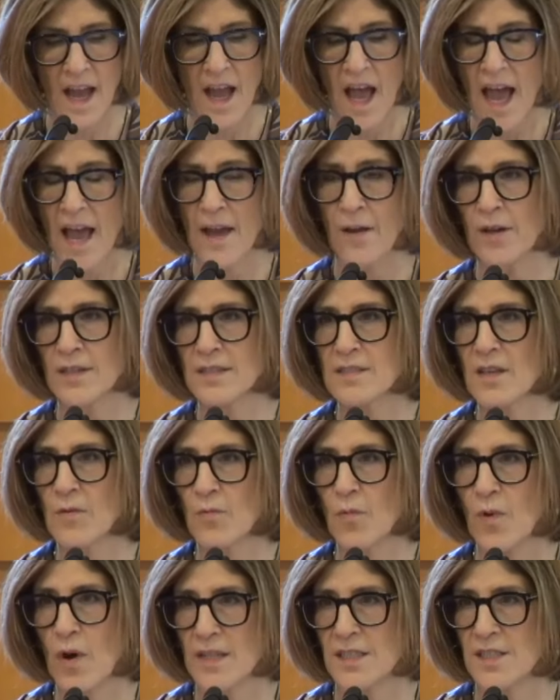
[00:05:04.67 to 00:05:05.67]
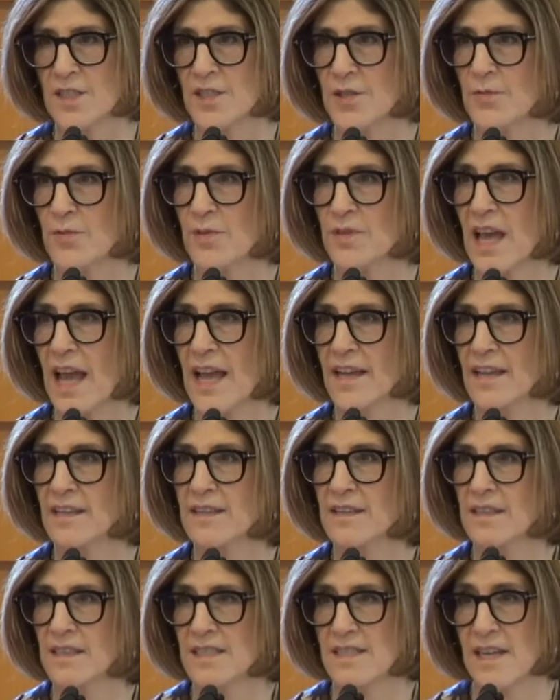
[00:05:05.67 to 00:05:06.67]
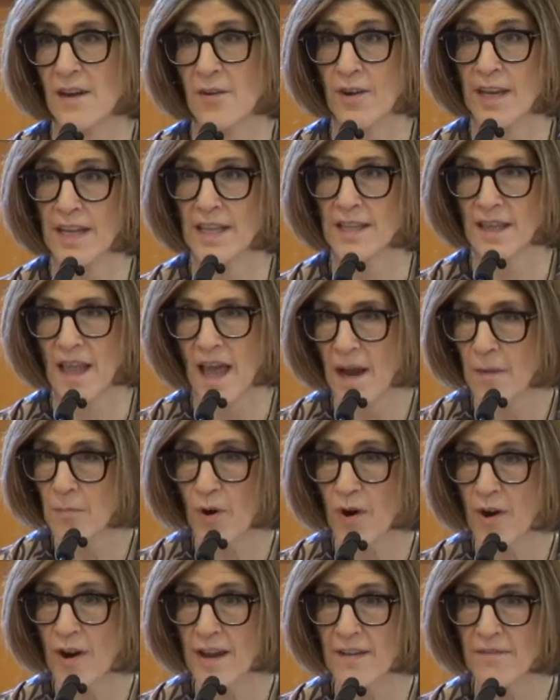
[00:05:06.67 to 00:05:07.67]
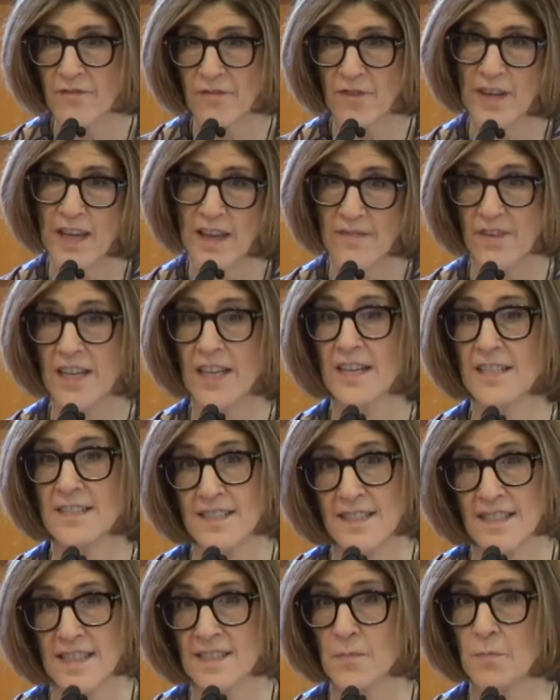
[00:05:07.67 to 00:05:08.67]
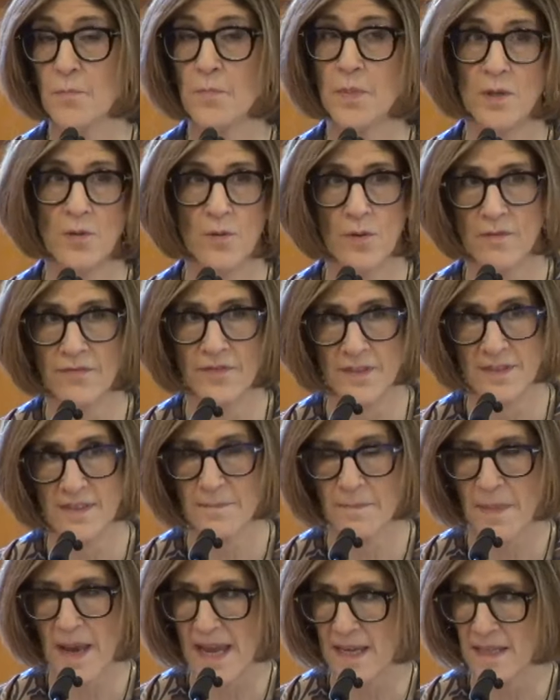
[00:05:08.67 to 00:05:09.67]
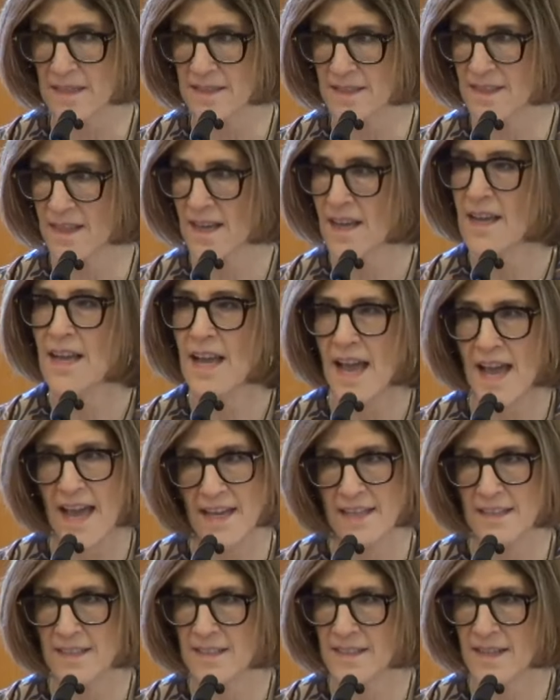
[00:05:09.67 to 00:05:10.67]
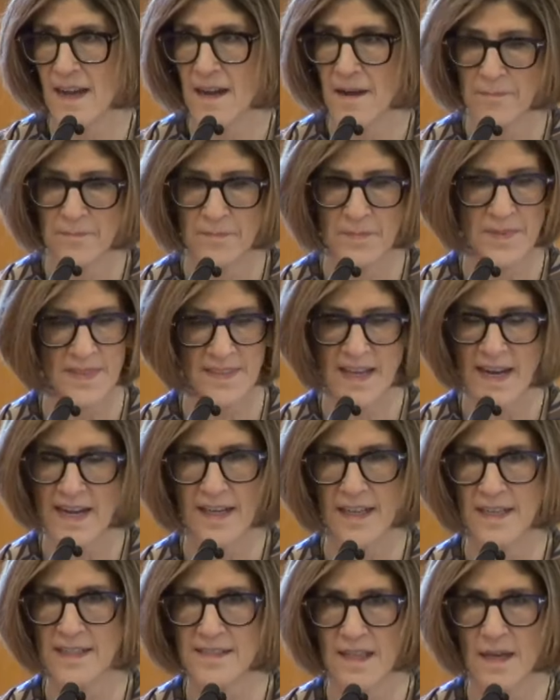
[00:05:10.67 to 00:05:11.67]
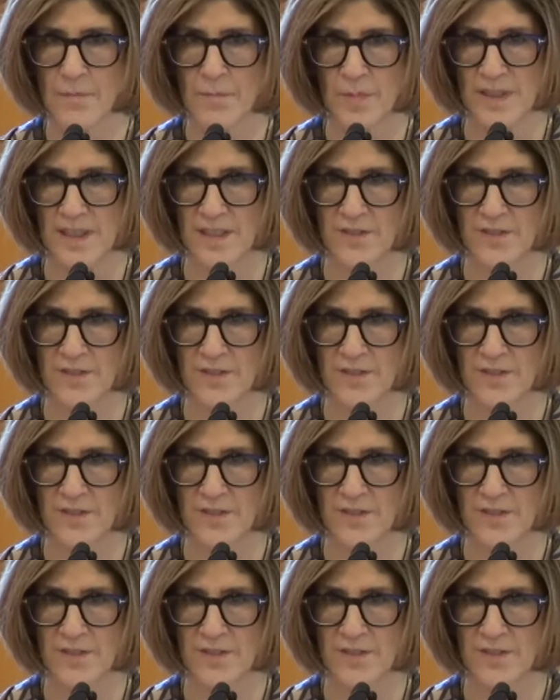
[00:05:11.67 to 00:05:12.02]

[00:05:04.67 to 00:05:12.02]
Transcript: I also want to thank the Darien Library for giving us this beautiful space and um, setting us up with their